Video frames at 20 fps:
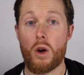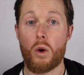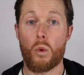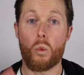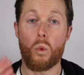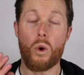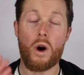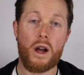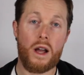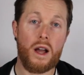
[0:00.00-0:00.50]

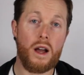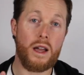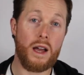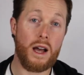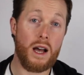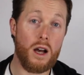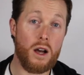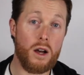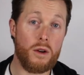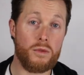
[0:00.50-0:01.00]
why I
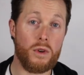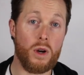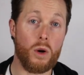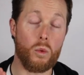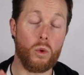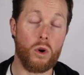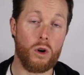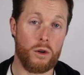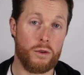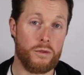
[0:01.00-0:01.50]
have a
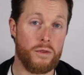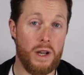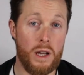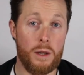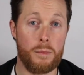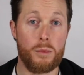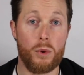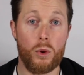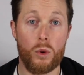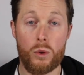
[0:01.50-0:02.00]

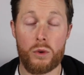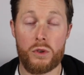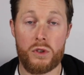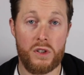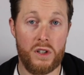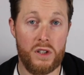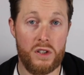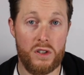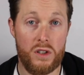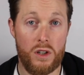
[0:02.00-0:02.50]
water-fed pole
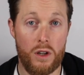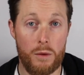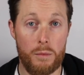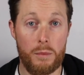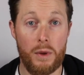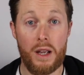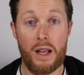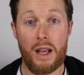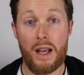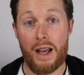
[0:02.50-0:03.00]

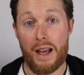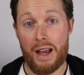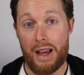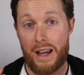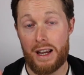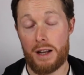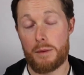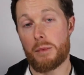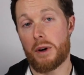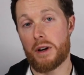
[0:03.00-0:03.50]
system
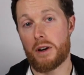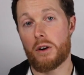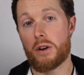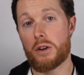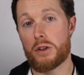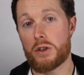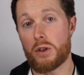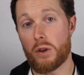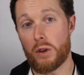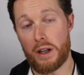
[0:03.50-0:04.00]
in my
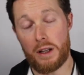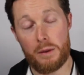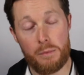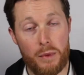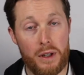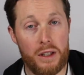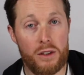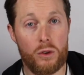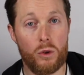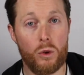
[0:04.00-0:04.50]
arsenal, in
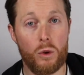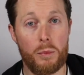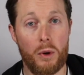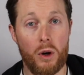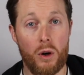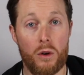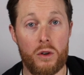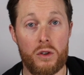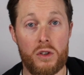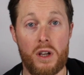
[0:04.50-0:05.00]
my
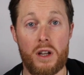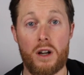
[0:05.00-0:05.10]
toolbox.